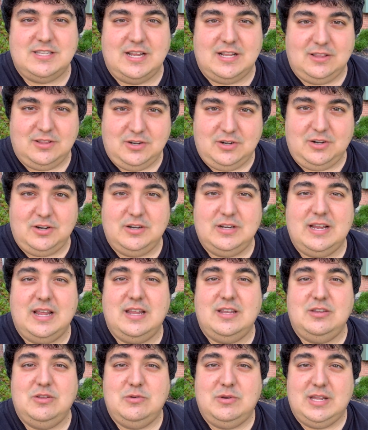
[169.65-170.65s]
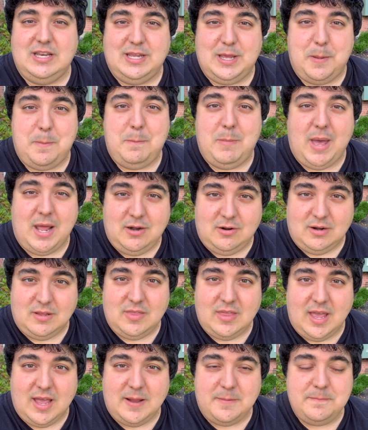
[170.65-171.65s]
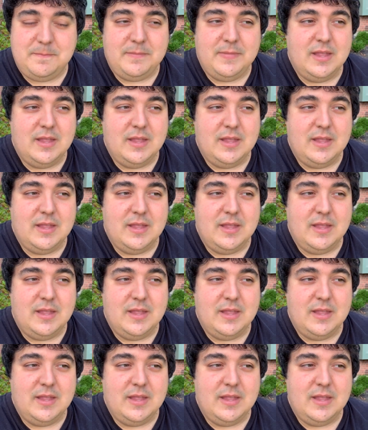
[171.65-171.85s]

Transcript: and learned, and you can get better at that.